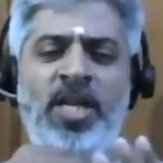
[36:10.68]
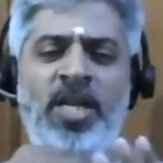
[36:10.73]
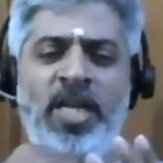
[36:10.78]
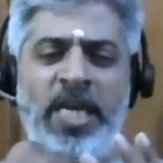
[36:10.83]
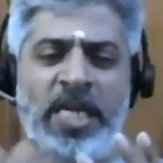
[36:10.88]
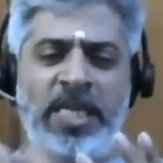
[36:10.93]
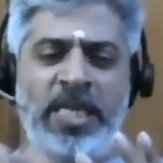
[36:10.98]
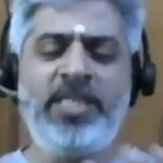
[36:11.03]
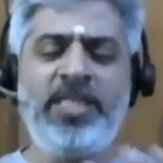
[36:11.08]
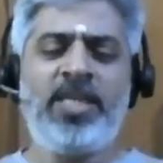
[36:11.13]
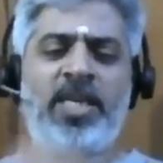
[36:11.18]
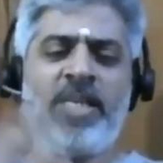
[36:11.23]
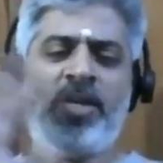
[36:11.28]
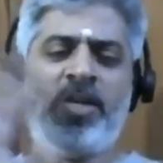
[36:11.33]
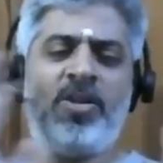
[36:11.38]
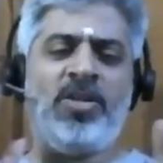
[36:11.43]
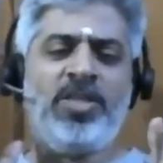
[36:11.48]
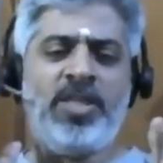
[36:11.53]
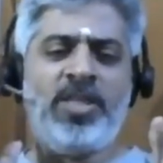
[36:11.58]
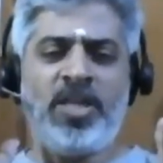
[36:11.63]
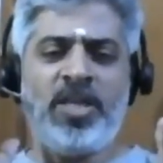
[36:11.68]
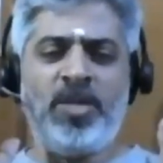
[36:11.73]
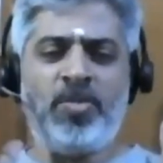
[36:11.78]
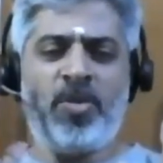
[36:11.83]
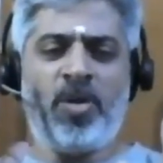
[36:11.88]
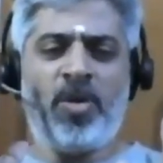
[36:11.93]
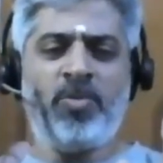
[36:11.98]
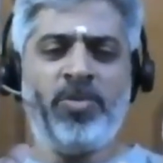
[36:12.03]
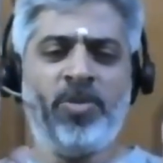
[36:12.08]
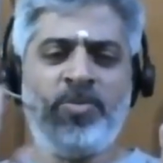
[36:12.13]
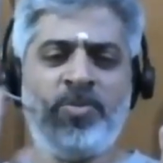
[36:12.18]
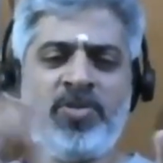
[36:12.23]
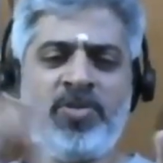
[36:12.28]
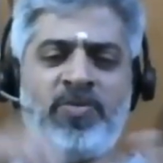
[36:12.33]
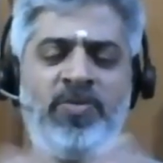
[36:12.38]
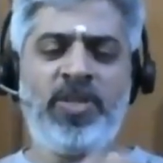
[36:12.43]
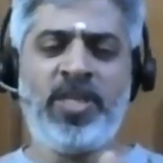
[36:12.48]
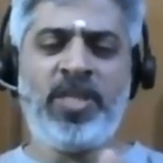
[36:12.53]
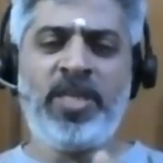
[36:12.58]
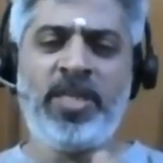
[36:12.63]
any psychological problems,
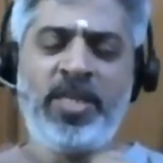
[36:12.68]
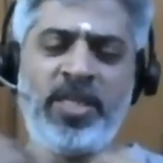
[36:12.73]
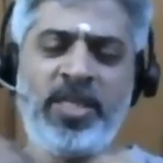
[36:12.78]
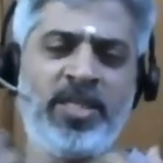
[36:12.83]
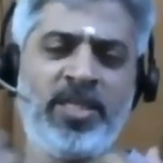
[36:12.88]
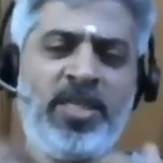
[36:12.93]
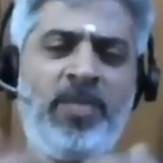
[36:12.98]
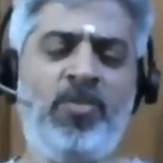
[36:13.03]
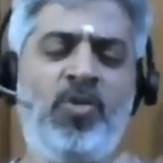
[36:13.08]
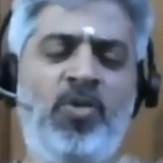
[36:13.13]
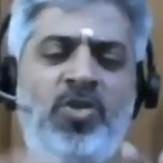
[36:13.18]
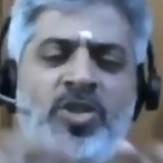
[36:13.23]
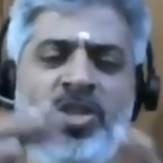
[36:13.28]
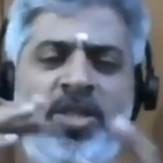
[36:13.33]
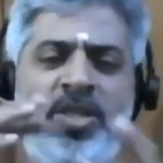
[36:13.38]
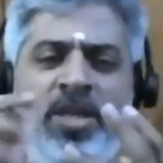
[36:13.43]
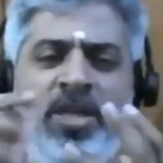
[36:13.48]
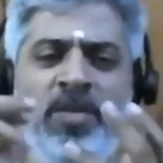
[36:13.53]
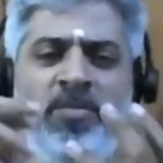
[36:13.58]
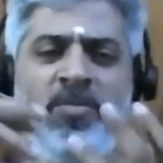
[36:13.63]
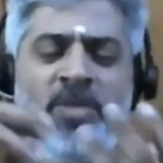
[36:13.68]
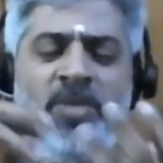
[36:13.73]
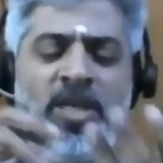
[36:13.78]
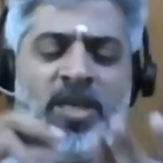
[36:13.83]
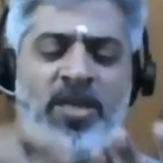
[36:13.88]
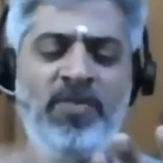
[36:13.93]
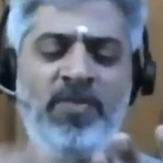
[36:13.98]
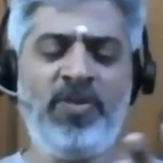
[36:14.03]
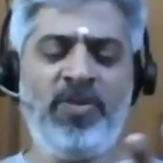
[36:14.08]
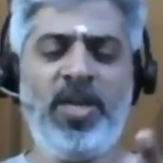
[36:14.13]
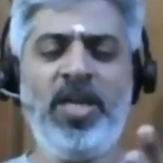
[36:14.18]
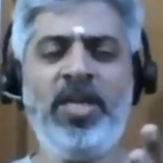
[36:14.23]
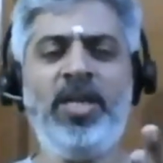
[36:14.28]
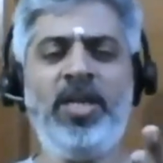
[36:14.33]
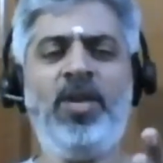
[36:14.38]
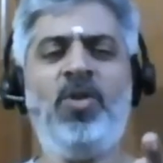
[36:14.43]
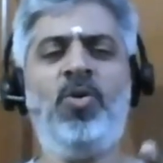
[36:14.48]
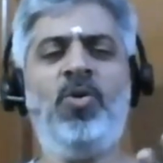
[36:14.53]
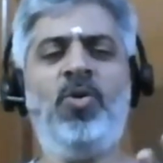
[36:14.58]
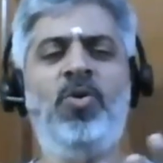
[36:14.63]
whether it is emotion, being
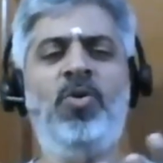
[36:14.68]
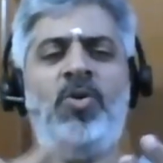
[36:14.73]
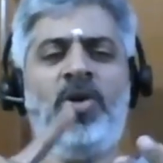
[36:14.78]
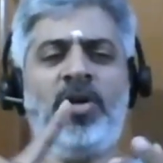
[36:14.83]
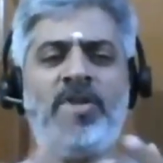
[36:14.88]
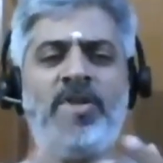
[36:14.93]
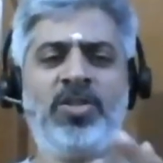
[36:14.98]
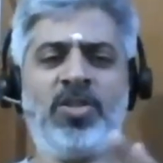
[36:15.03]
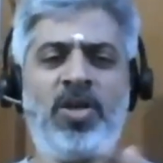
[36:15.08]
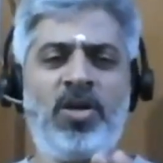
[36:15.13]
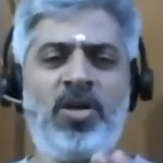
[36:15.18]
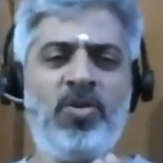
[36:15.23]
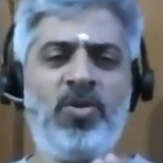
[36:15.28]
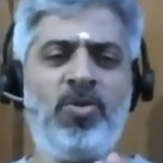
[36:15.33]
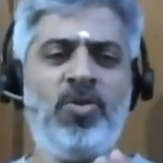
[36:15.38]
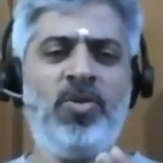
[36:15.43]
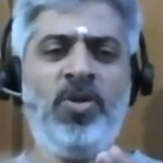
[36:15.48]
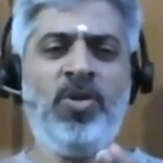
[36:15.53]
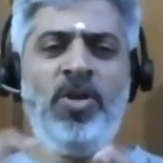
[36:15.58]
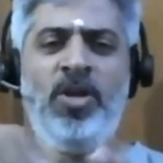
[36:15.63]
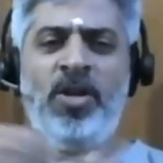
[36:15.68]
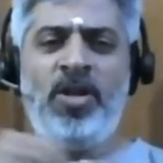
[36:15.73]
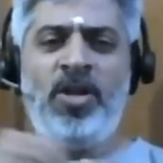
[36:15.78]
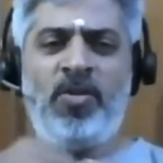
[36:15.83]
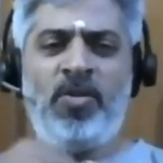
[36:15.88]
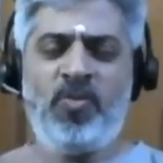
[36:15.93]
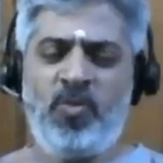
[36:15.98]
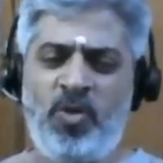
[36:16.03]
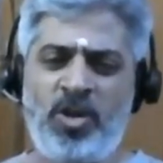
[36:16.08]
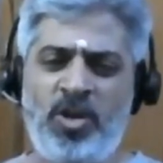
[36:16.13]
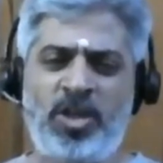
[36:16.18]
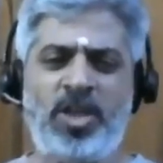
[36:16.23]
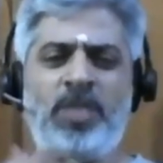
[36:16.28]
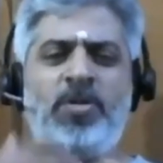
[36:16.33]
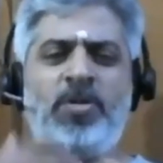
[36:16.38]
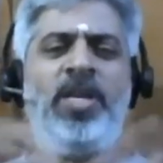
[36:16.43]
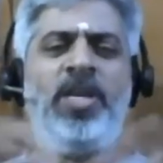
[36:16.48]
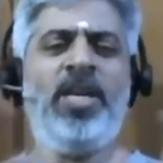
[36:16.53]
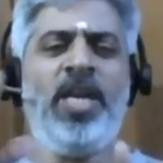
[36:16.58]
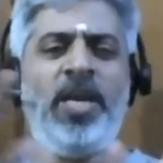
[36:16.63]
feeling low or sorrow,
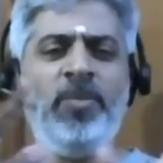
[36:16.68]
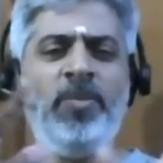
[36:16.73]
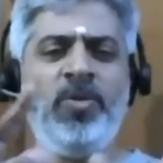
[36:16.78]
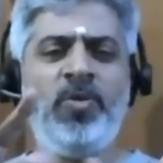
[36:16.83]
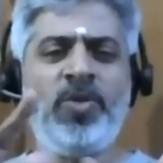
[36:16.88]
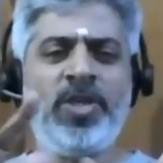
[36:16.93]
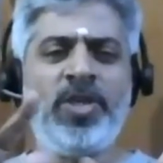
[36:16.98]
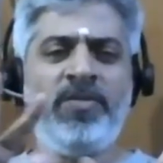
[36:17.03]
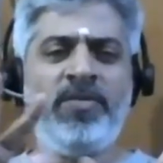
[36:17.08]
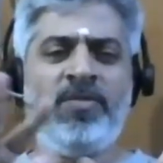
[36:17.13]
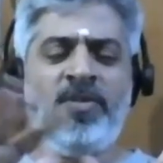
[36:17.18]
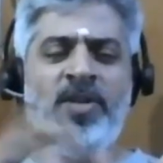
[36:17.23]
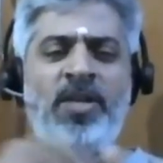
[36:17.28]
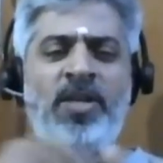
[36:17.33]
whatever name you give.